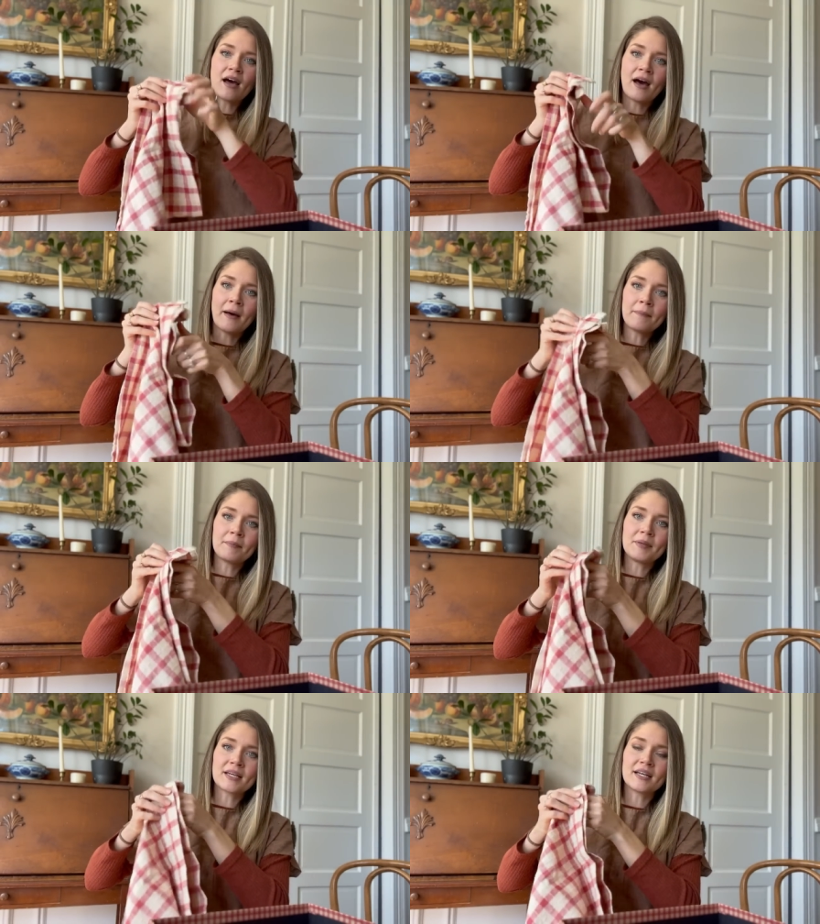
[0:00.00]
up
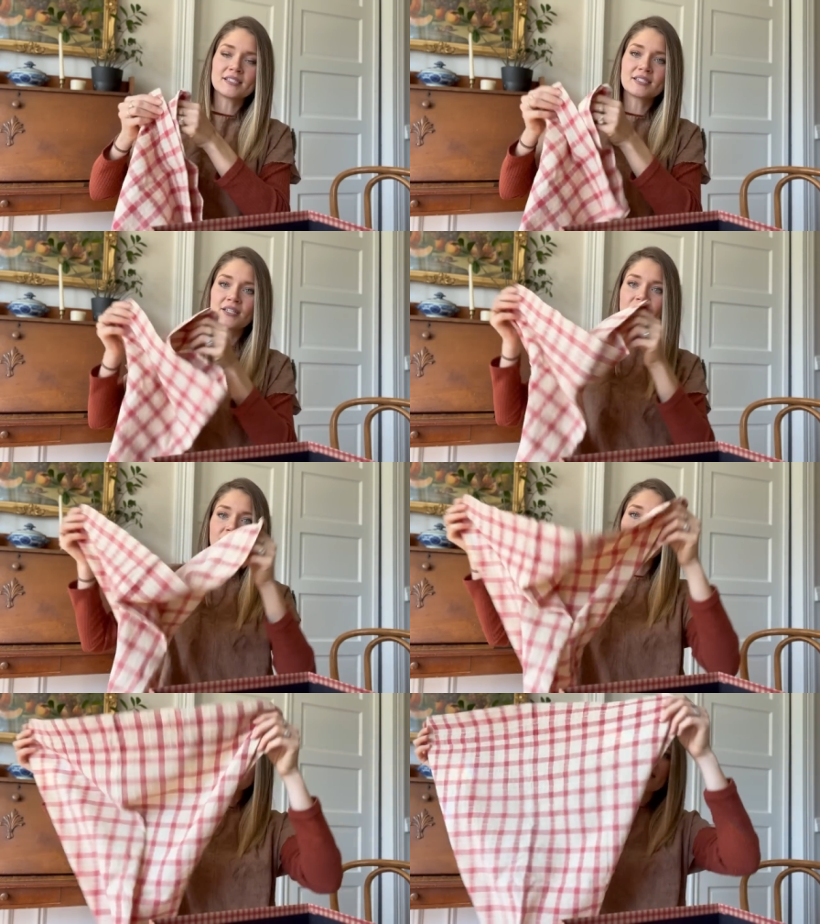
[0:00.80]
because the
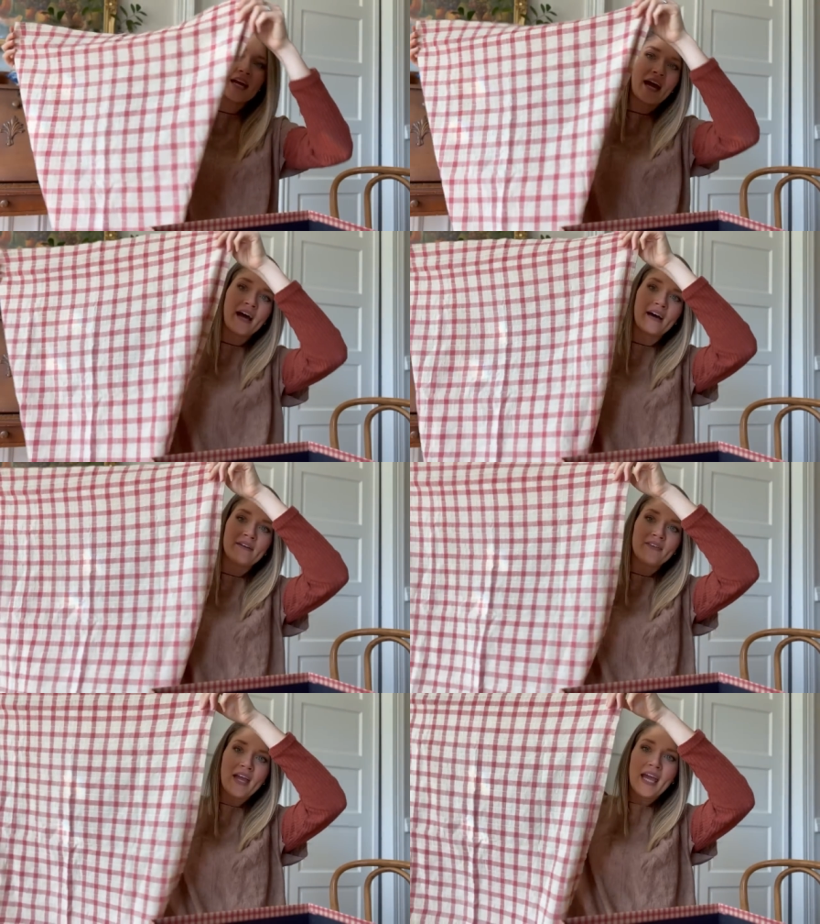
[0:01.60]
girls
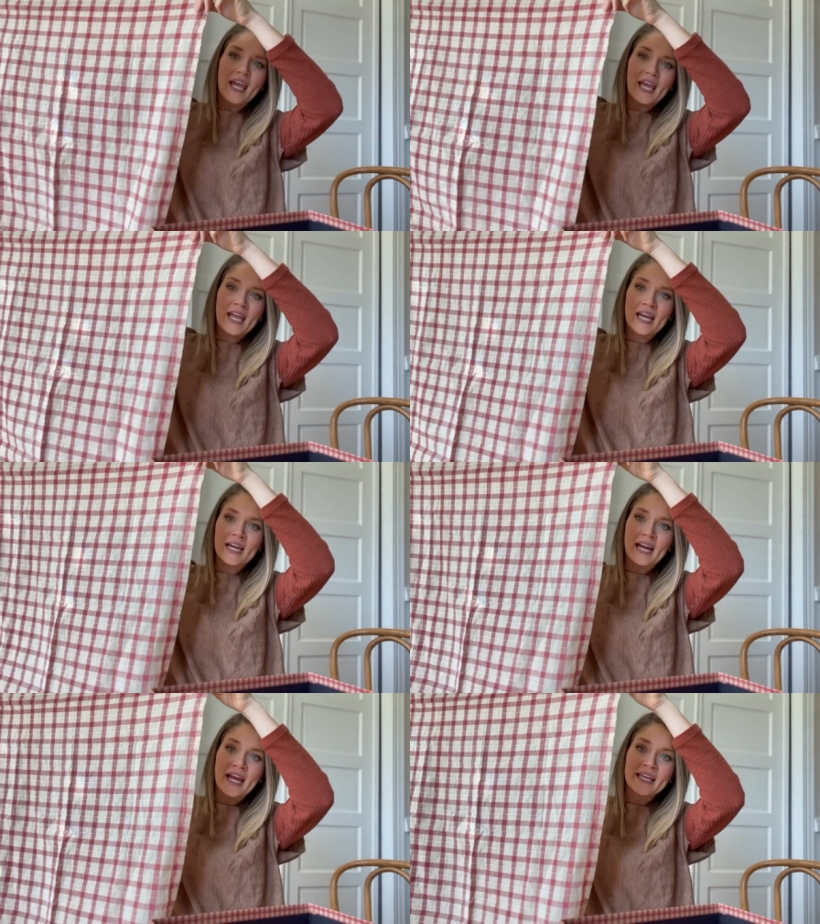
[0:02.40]
have
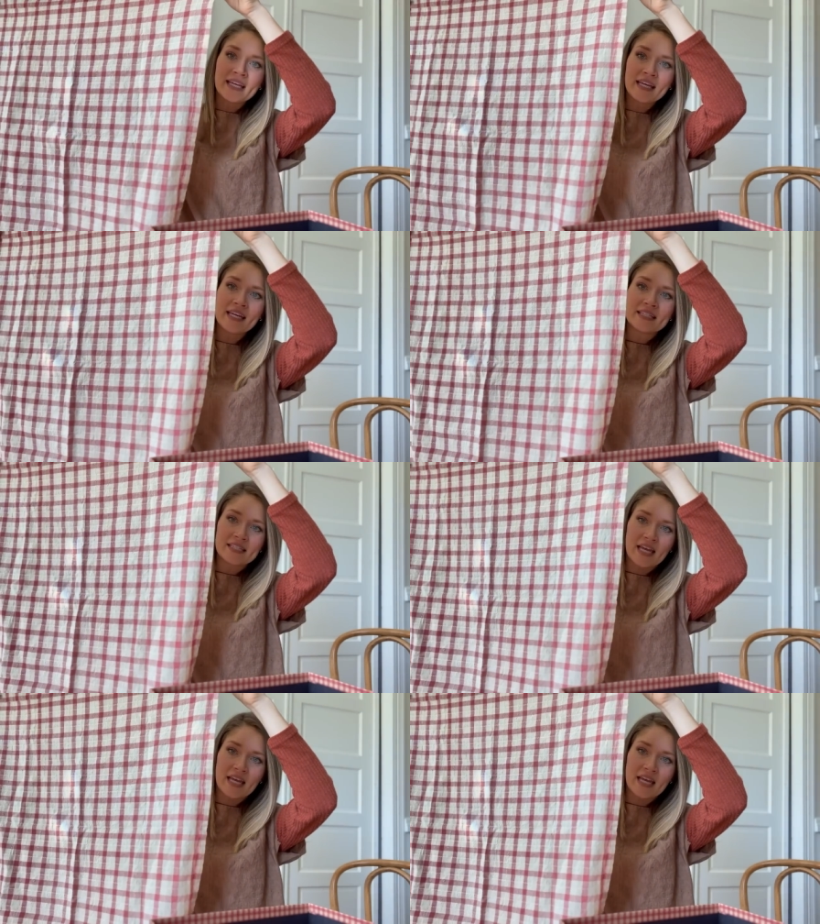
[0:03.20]
an Ikea